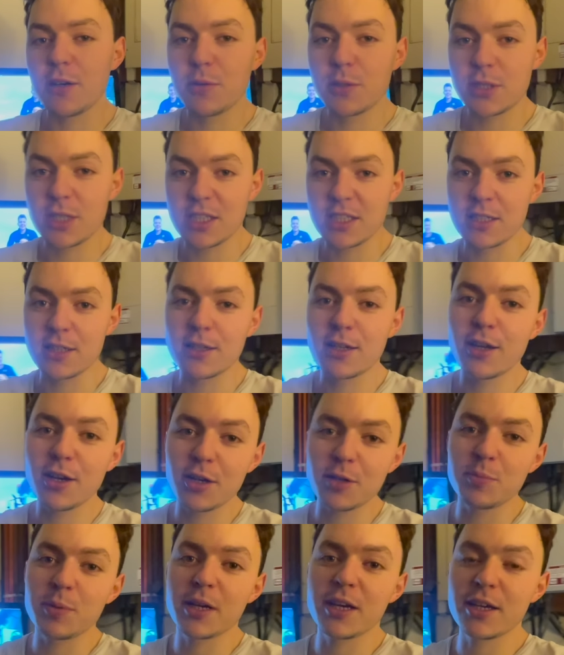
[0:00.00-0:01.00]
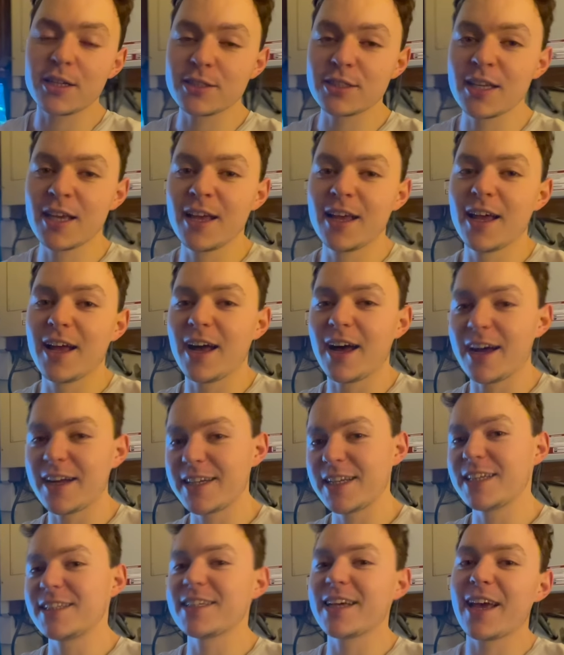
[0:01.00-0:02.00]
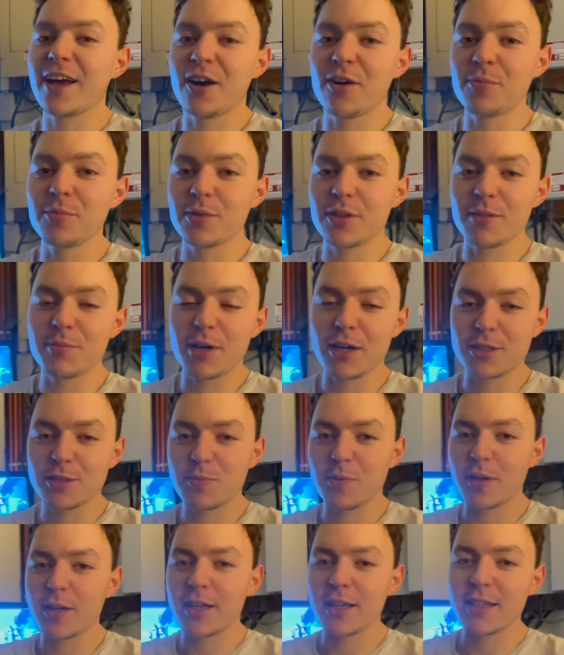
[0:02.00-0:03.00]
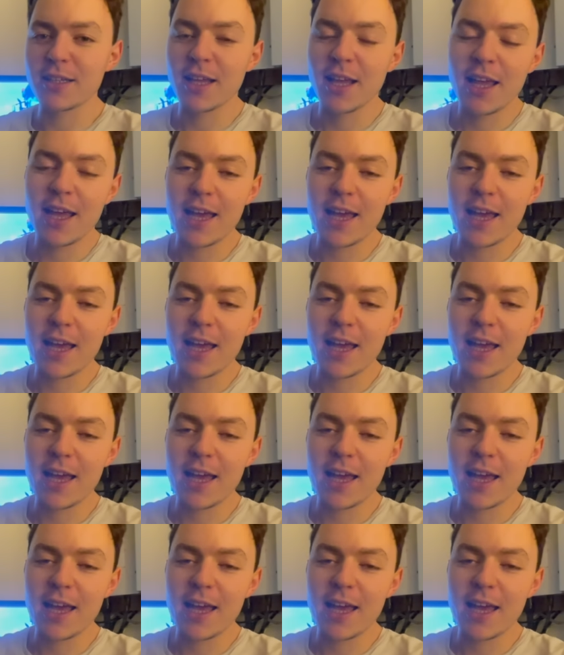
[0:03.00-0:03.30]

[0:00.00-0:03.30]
which isn't good because I need to get on with the muck spreading.